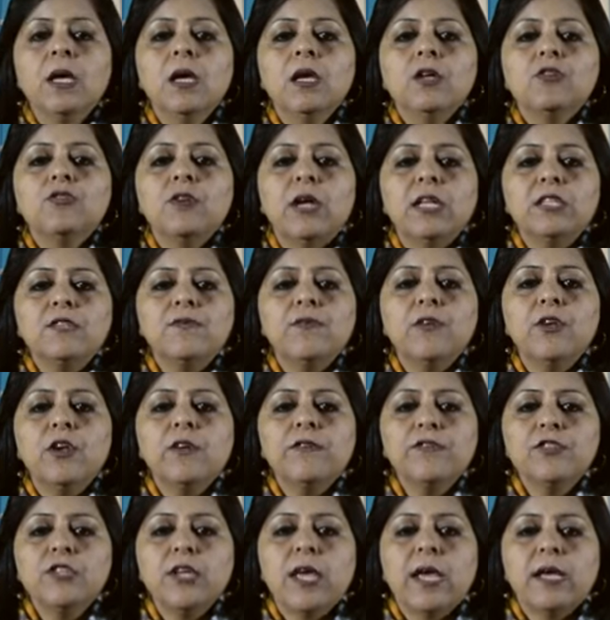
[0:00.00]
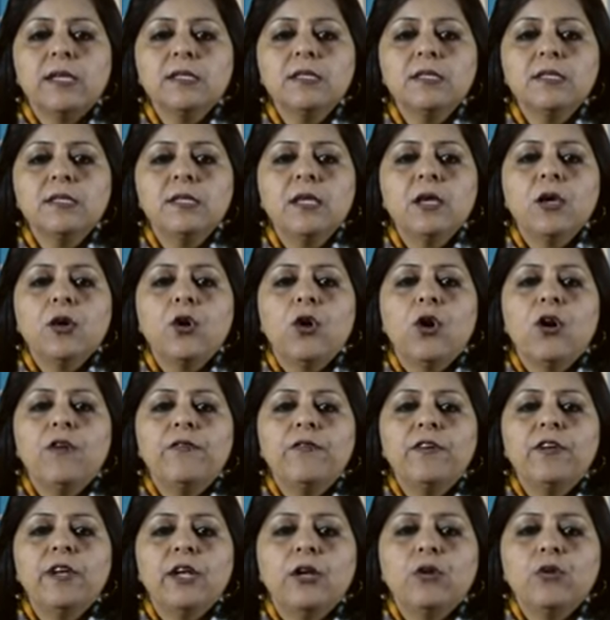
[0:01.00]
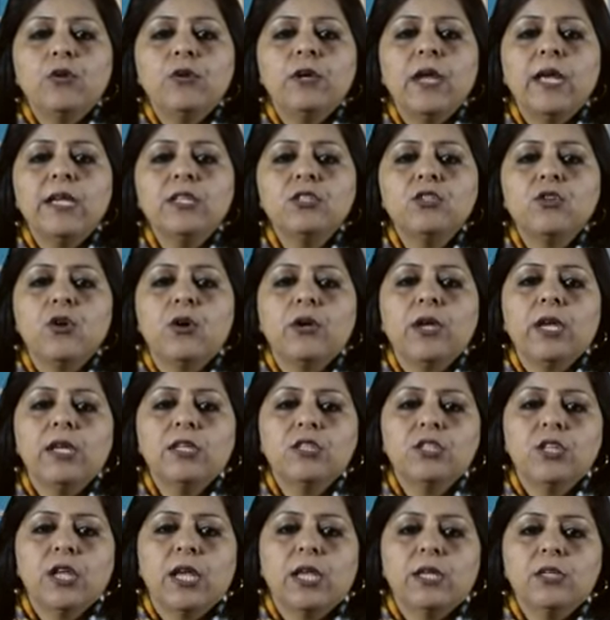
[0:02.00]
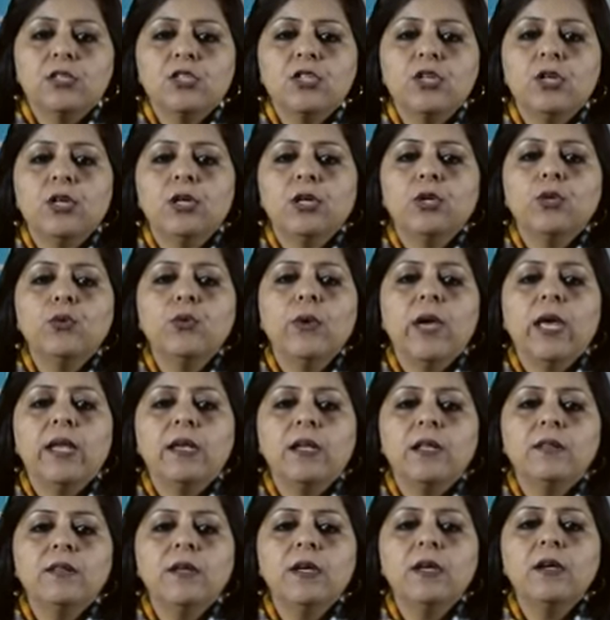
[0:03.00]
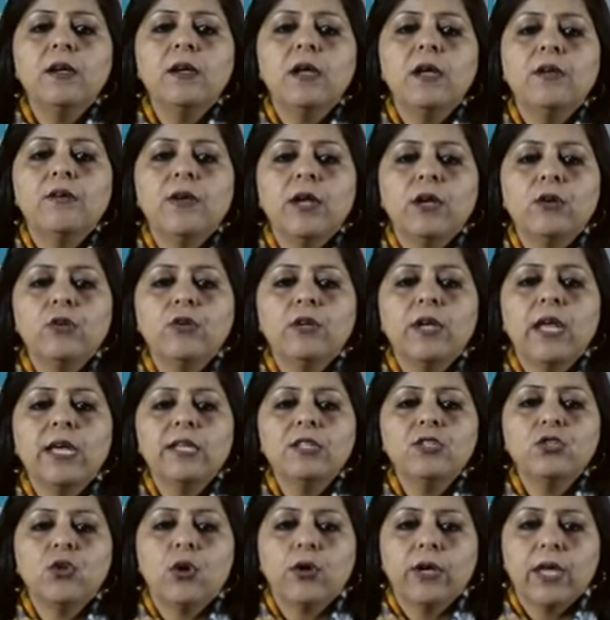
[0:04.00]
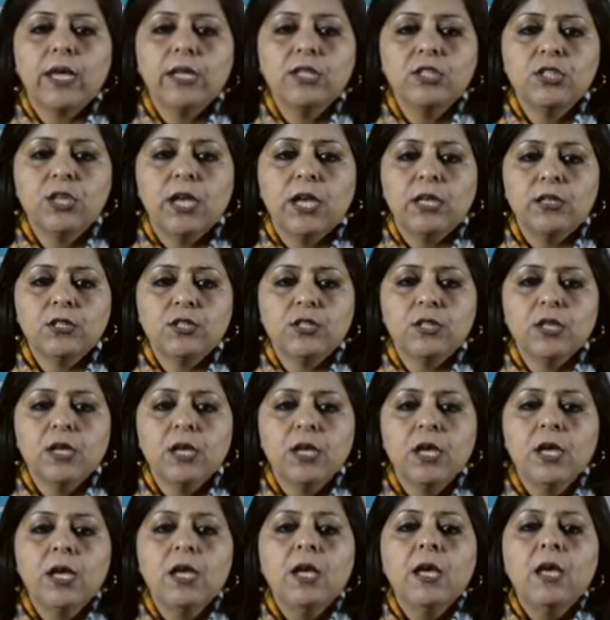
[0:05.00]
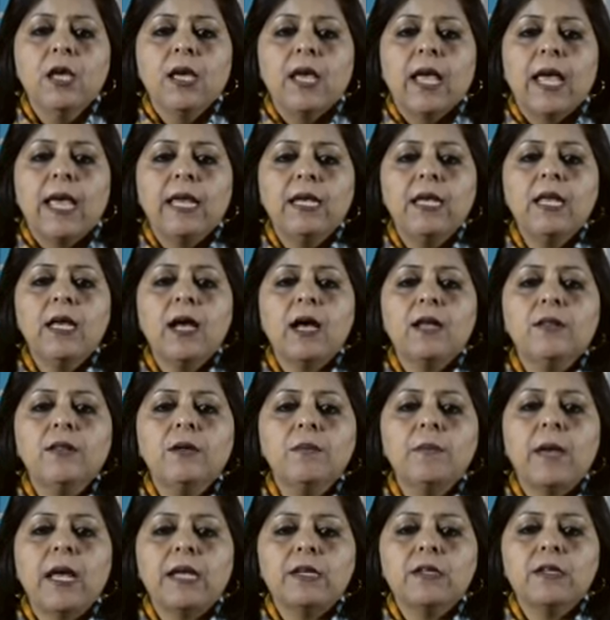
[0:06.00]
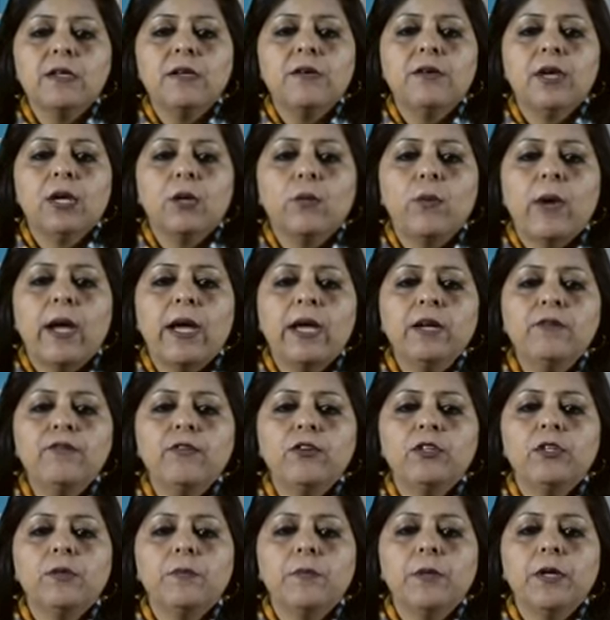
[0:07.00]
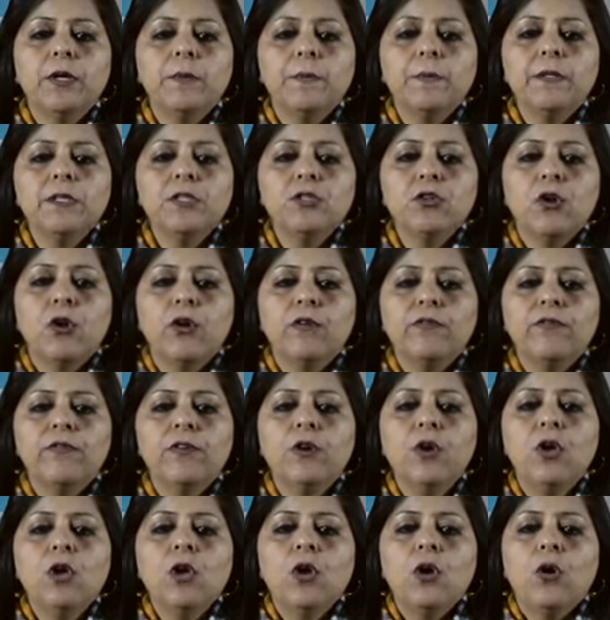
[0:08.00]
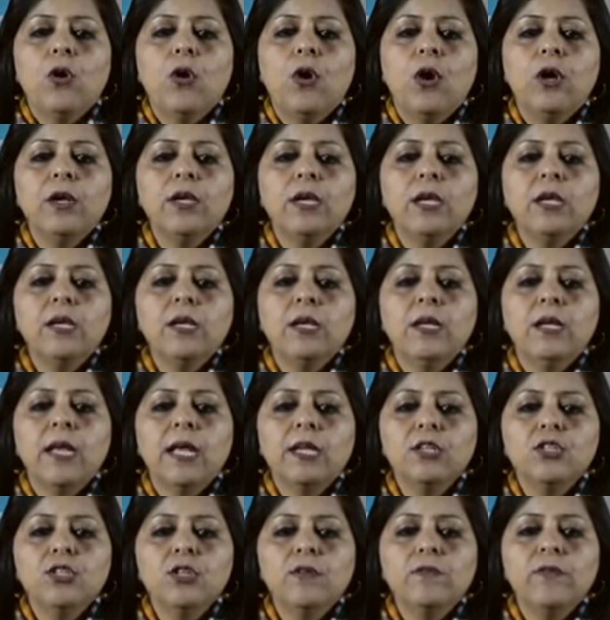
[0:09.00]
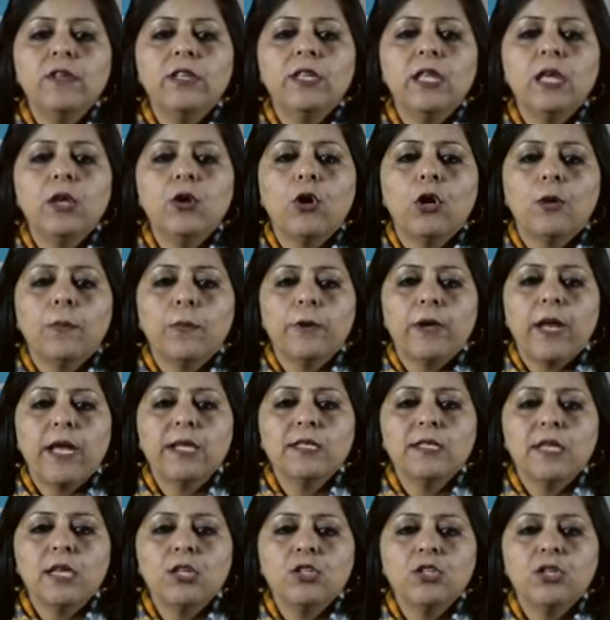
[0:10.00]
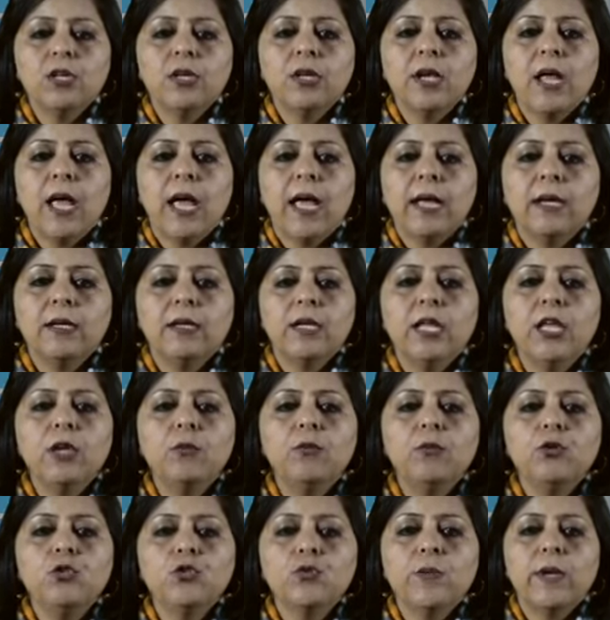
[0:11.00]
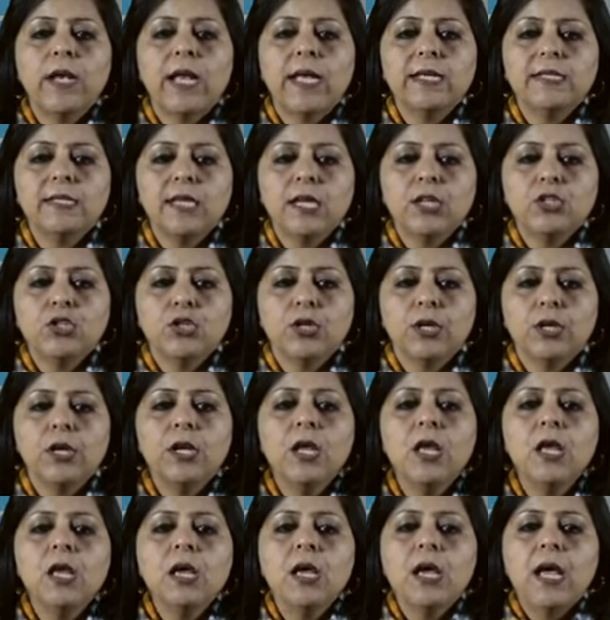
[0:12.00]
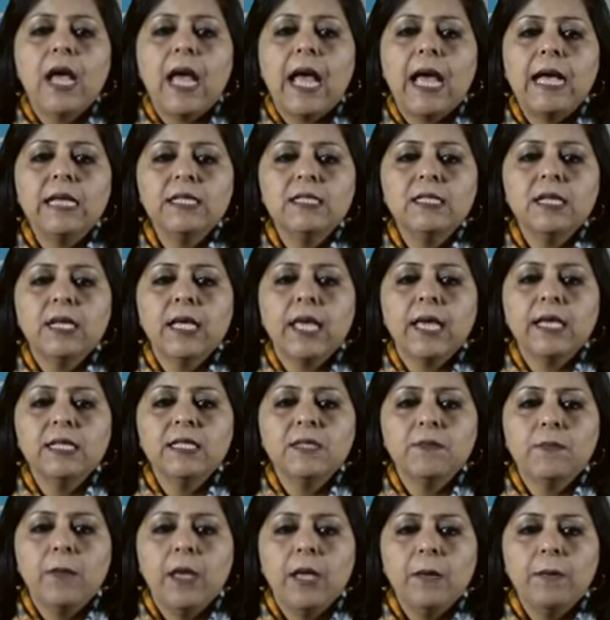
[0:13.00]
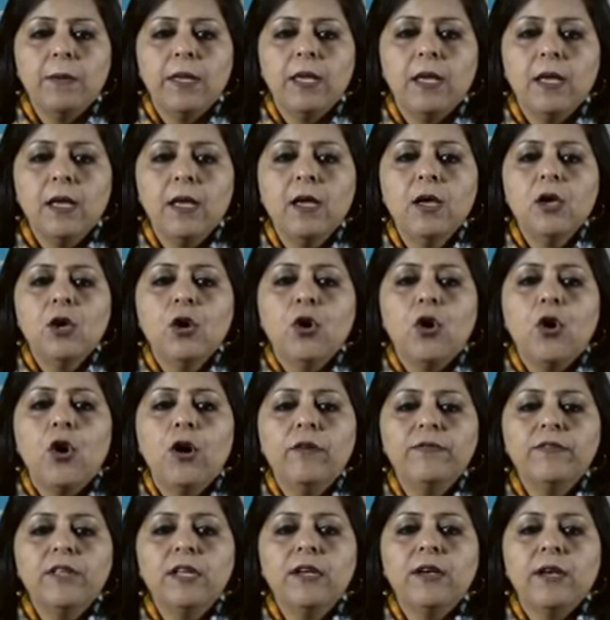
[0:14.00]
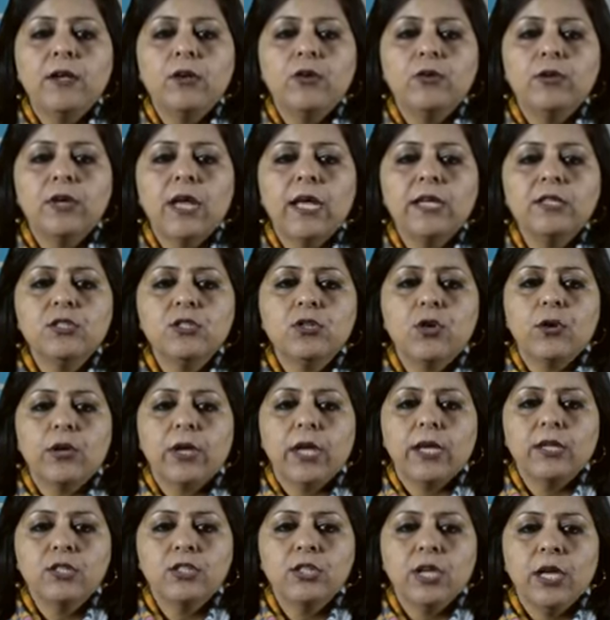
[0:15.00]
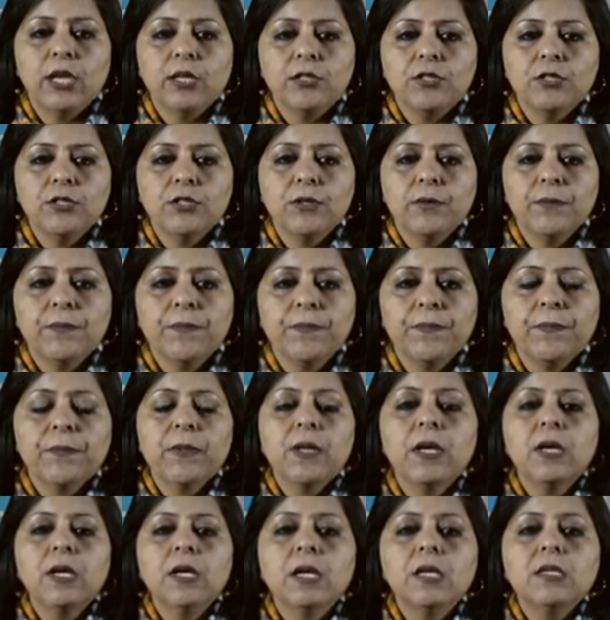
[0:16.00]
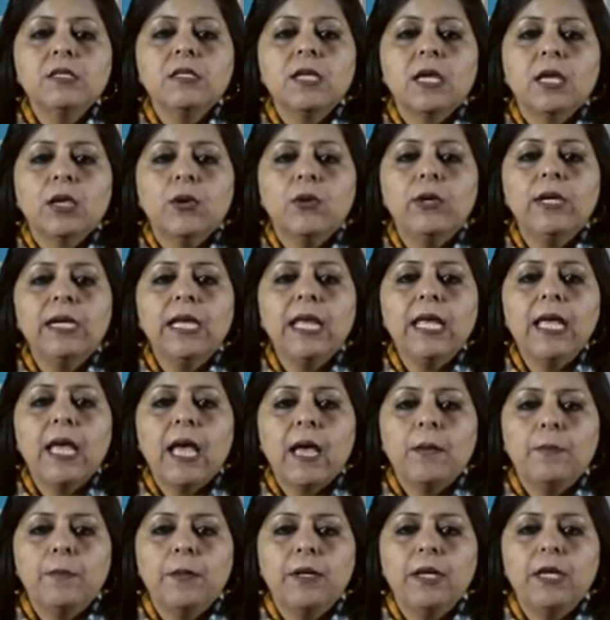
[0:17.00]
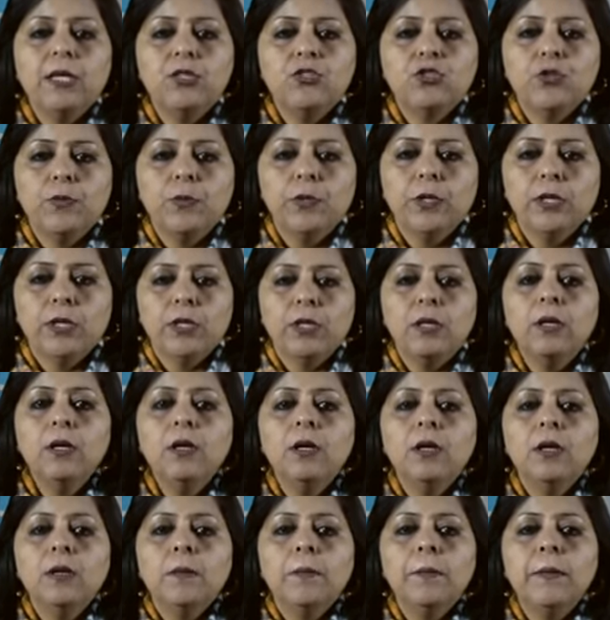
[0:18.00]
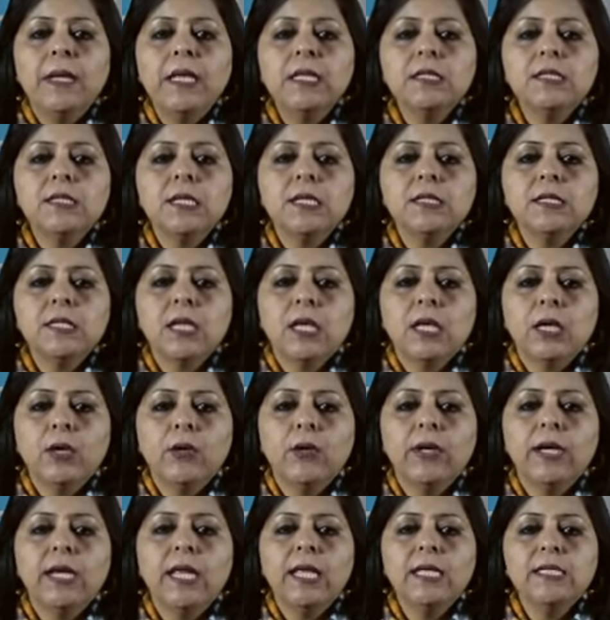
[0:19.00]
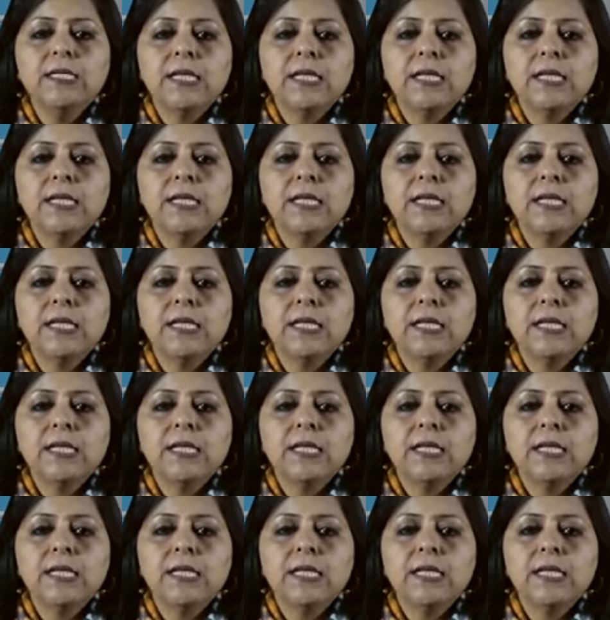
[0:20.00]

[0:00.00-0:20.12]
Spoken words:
Transfer of shares of a recognized stock exchange to another recognized stock exchange. Any other matter required for the purpose of or in connection with the corporatization and demutualization, as the case may be, of the recognized stock exchange. Security Appellate Tribunal means a Securities